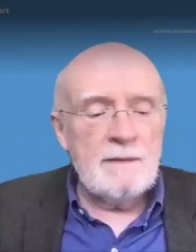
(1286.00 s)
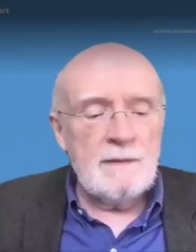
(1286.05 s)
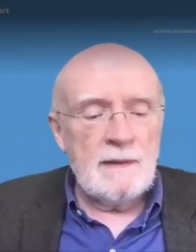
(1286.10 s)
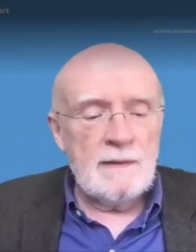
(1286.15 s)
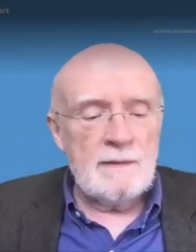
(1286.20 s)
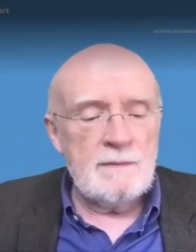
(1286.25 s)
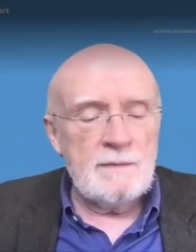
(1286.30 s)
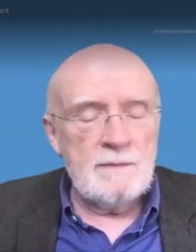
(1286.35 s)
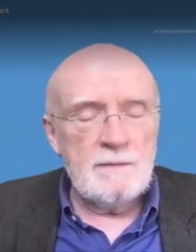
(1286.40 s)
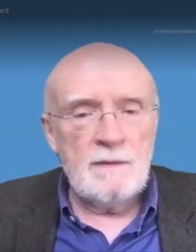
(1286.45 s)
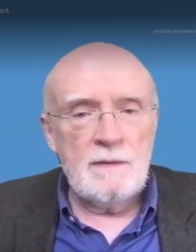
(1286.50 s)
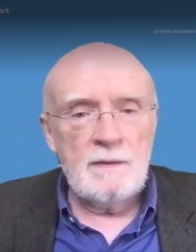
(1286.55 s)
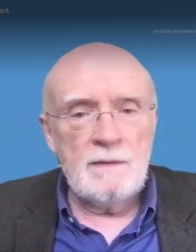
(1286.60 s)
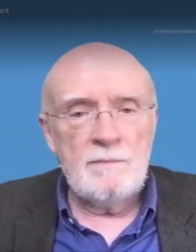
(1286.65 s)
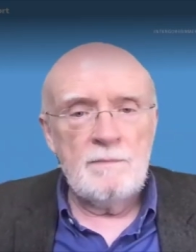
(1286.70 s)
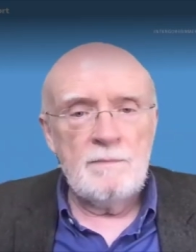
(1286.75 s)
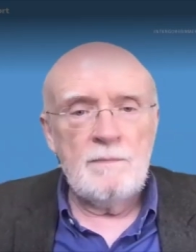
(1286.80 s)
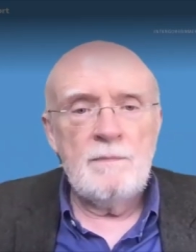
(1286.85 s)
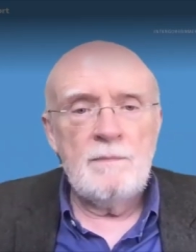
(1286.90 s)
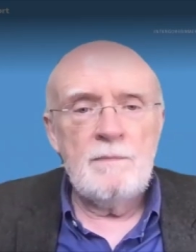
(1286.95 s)
that
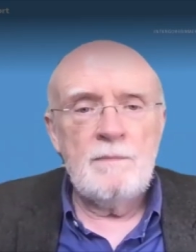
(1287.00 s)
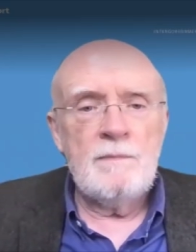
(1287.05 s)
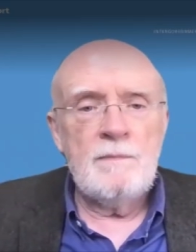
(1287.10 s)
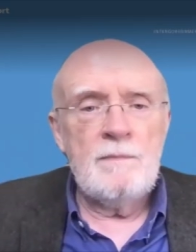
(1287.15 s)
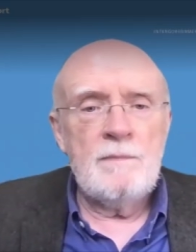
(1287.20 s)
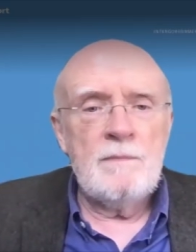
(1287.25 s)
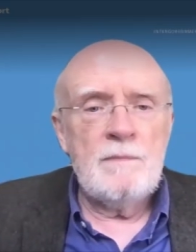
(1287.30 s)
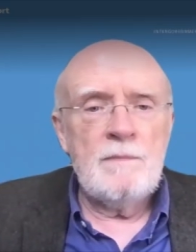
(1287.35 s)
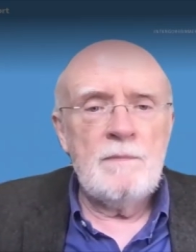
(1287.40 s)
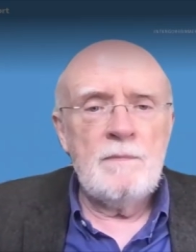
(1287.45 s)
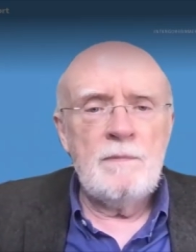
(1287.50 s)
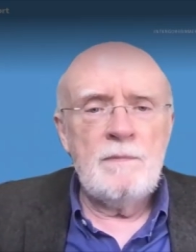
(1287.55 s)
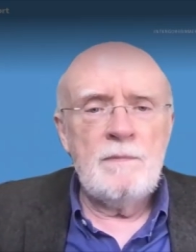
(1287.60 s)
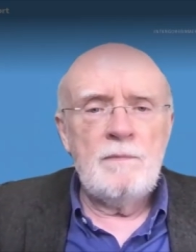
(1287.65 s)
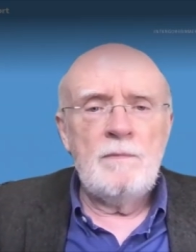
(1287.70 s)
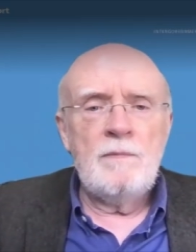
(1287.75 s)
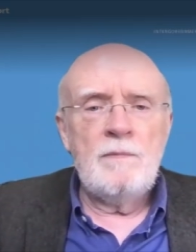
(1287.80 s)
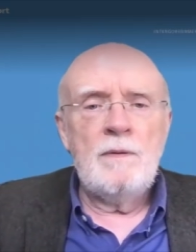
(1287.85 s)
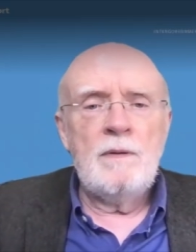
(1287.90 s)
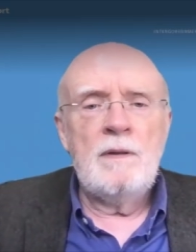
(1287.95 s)
um,
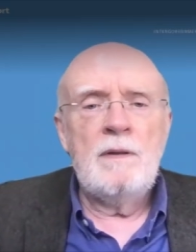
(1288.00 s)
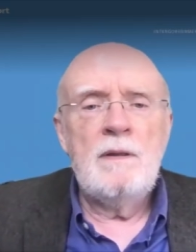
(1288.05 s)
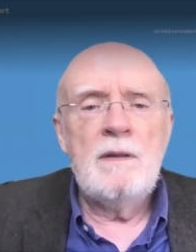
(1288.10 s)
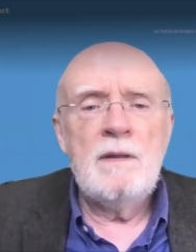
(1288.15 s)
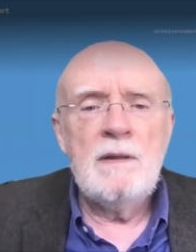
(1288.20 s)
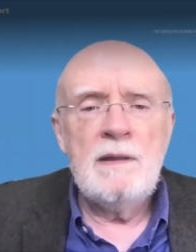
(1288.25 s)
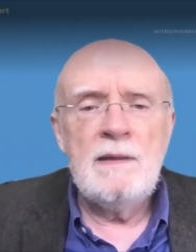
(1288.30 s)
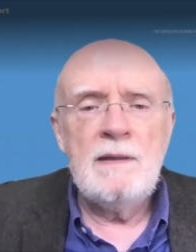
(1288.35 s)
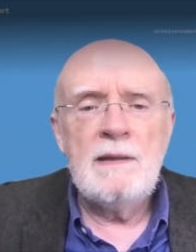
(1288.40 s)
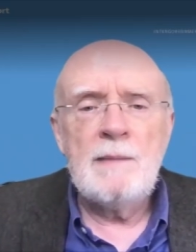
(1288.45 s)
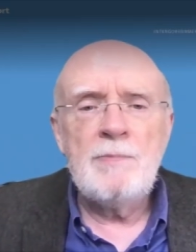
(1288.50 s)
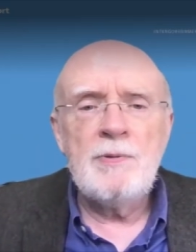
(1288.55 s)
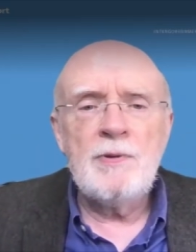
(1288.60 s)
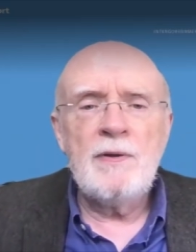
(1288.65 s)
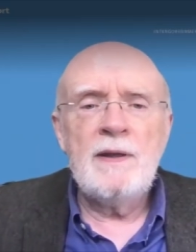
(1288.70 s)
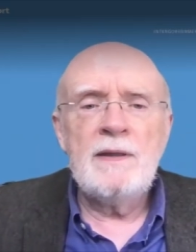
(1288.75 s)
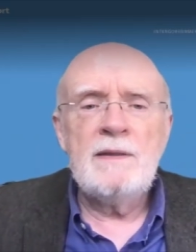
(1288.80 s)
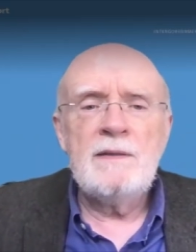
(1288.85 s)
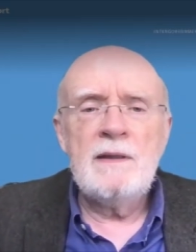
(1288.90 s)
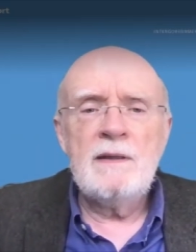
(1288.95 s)

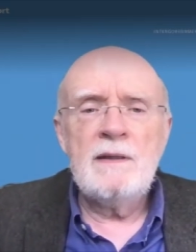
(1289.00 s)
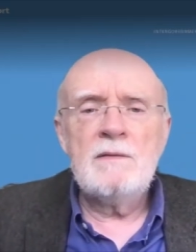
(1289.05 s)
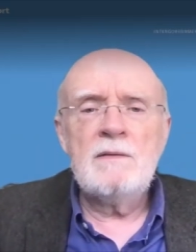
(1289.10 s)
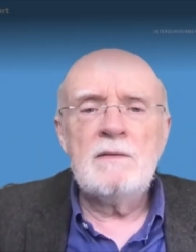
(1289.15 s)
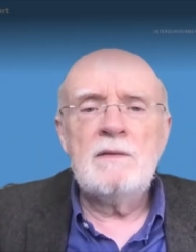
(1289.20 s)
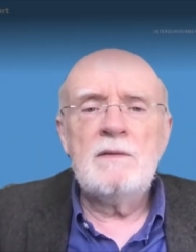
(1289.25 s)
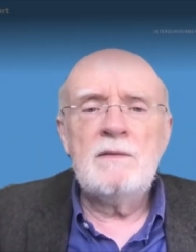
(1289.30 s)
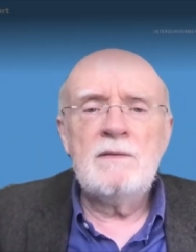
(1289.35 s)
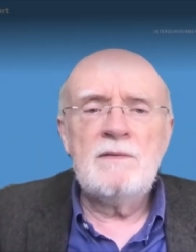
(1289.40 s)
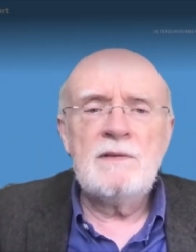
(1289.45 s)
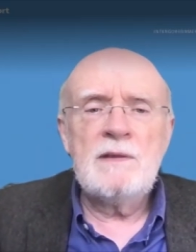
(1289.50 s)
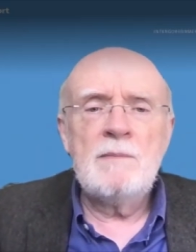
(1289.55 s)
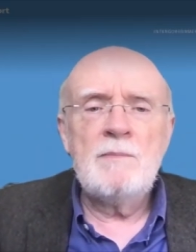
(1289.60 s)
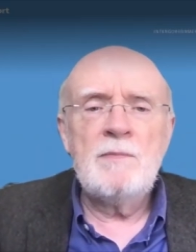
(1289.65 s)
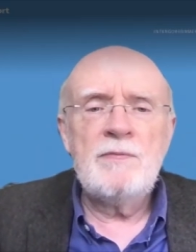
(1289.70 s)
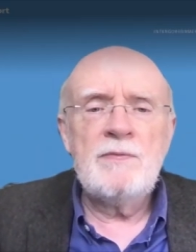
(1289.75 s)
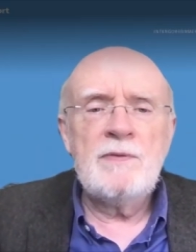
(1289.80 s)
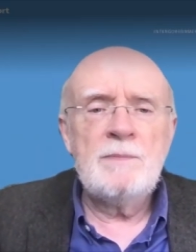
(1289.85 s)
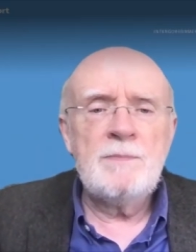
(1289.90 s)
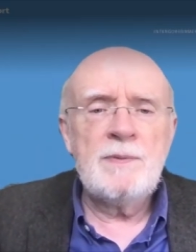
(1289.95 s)
elaborating on, on some
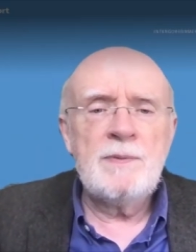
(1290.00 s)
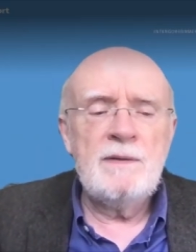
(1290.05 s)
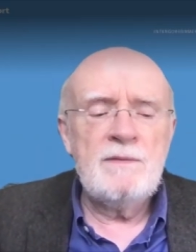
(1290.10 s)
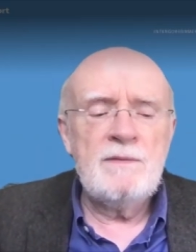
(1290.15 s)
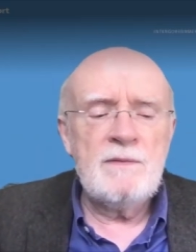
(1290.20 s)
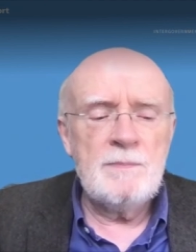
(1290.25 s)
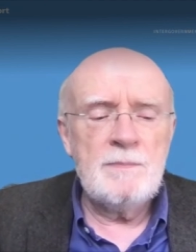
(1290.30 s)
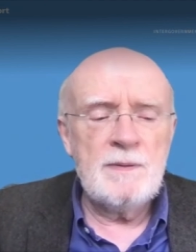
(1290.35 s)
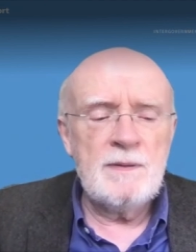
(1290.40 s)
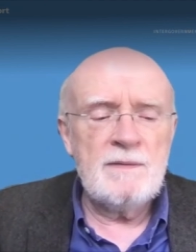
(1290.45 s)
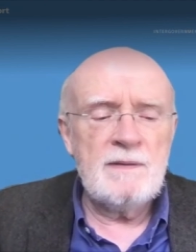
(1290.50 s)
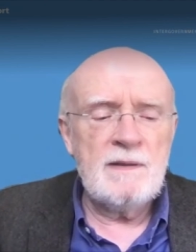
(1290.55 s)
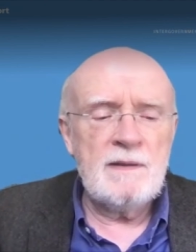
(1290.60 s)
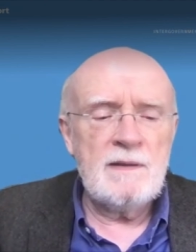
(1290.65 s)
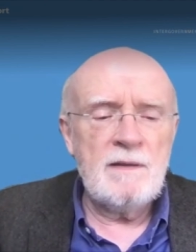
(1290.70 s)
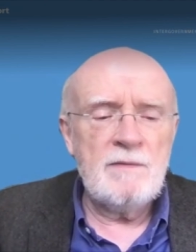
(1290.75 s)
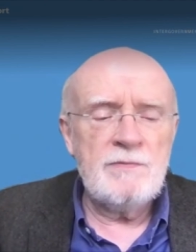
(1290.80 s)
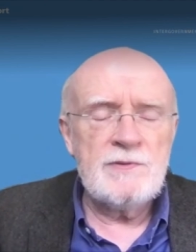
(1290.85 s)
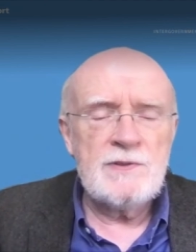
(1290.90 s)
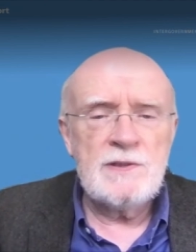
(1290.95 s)
of the principles that
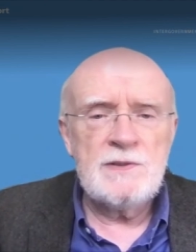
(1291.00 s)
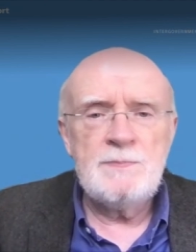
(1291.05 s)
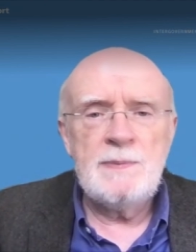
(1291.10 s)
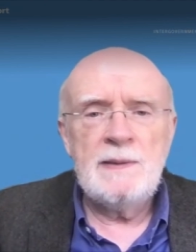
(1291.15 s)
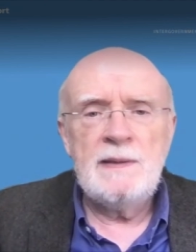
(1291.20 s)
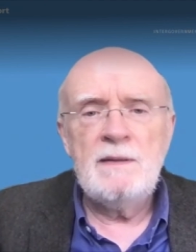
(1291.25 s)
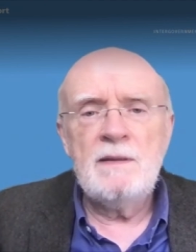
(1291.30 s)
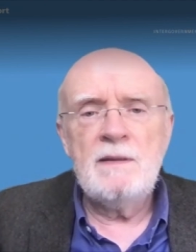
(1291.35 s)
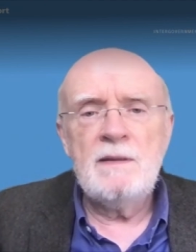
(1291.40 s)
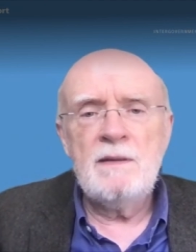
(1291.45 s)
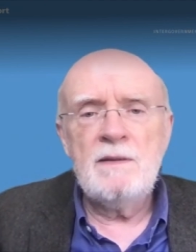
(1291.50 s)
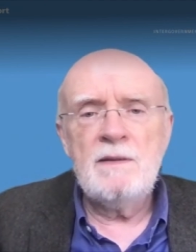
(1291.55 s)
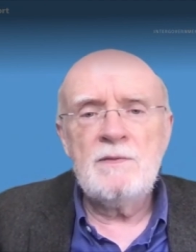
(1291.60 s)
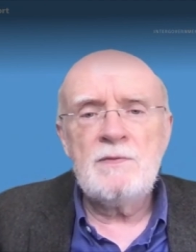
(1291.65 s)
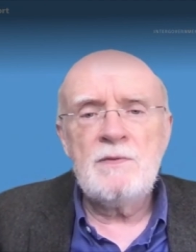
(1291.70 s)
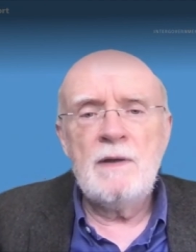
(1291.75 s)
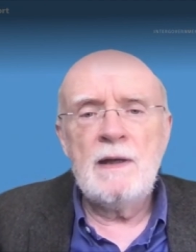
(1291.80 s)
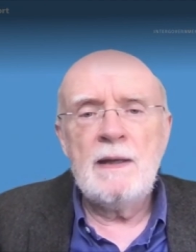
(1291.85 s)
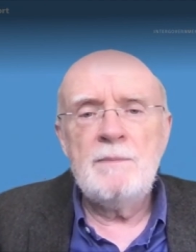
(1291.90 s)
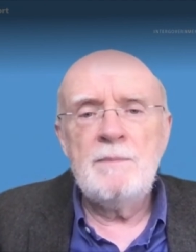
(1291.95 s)
I've just been
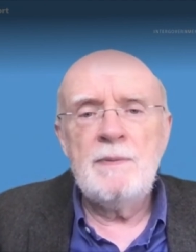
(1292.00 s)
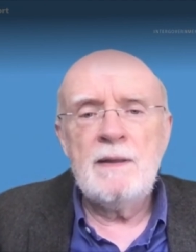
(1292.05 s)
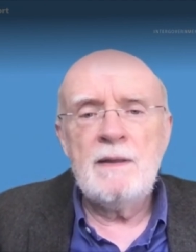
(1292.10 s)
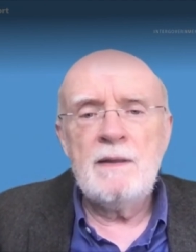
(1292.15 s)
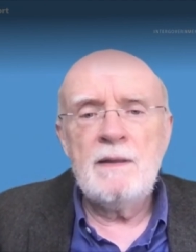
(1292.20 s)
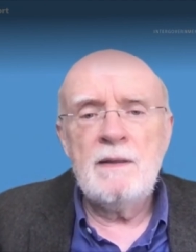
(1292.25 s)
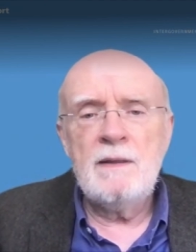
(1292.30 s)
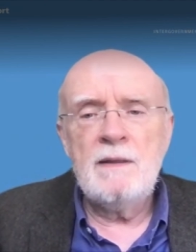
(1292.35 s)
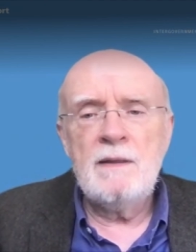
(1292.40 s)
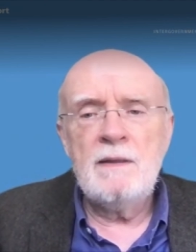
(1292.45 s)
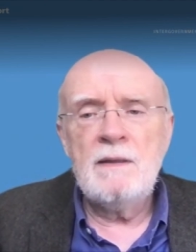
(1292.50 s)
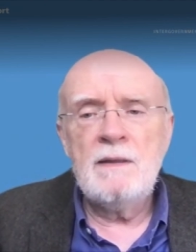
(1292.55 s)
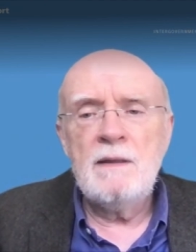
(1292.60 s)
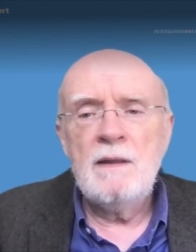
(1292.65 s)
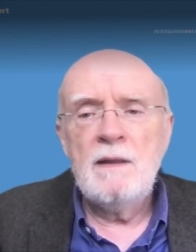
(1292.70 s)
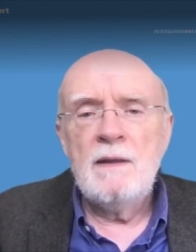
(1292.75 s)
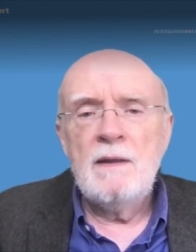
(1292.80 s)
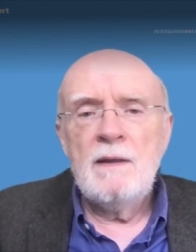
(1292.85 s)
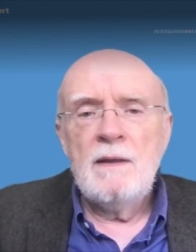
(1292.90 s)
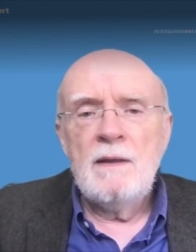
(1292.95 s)
describing in,
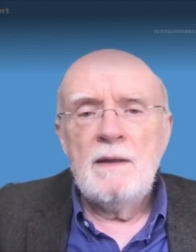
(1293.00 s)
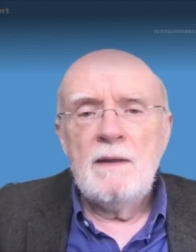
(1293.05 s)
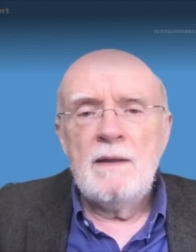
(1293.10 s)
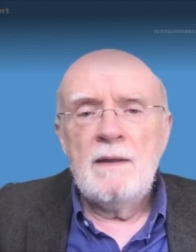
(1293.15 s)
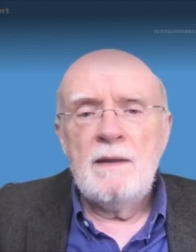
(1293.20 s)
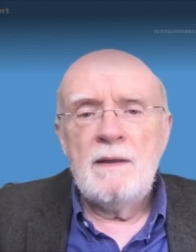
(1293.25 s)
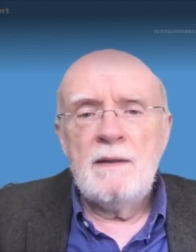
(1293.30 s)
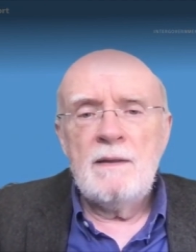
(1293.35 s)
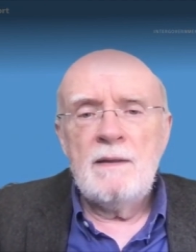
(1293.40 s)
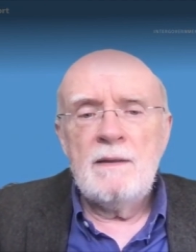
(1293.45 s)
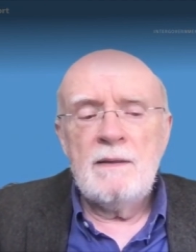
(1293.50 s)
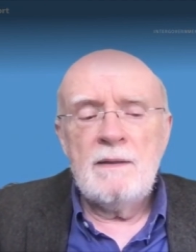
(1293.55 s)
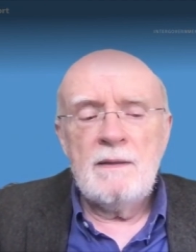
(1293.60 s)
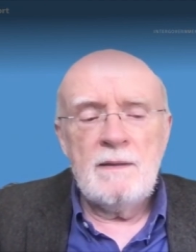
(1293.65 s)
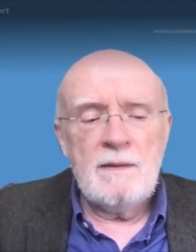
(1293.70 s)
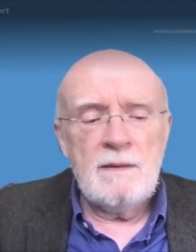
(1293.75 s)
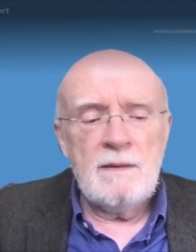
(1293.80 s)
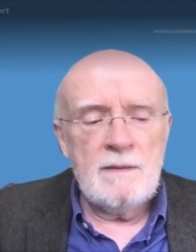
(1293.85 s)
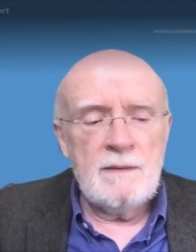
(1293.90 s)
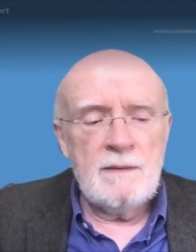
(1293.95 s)
in
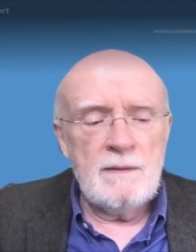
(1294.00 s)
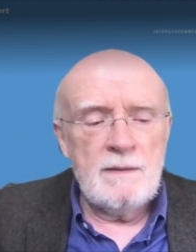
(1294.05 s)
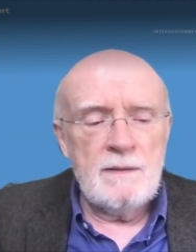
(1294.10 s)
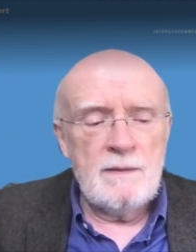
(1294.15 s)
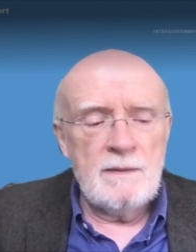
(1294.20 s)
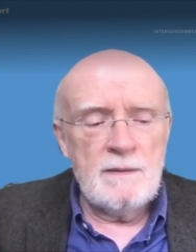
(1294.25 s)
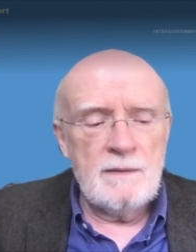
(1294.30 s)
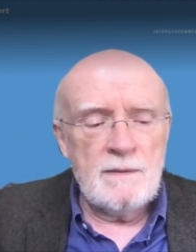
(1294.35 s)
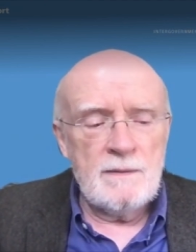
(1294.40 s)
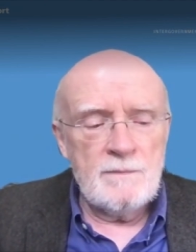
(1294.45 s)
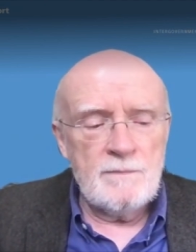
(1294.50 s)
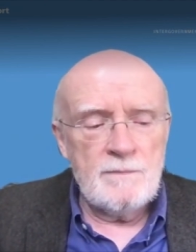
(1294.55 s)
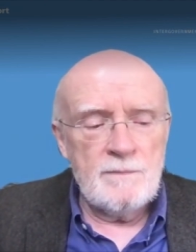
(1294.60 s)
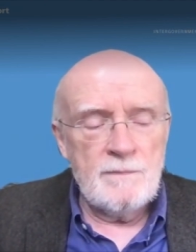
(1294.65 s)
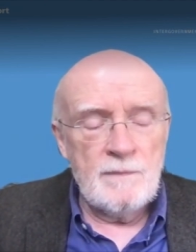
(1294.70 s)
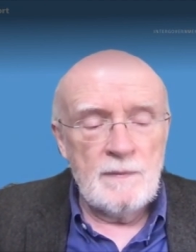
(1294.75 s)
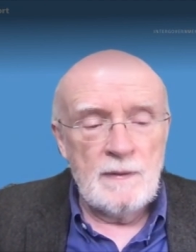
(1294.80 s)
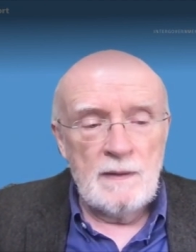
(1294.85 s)
uh, um,